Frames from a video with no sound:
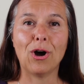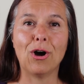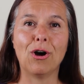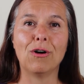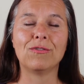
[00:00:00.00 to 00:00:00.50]

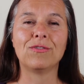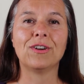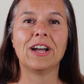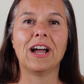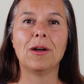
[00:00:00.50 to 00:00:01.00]
of
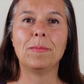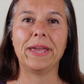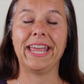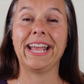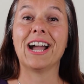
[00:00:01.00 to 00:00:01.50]

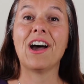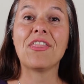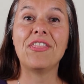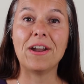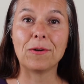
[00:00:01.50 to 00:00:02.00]
being a
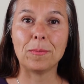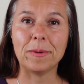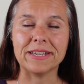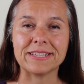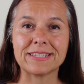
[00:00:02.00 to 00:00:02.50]

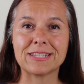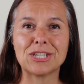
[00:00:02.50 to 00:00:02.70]
therapist.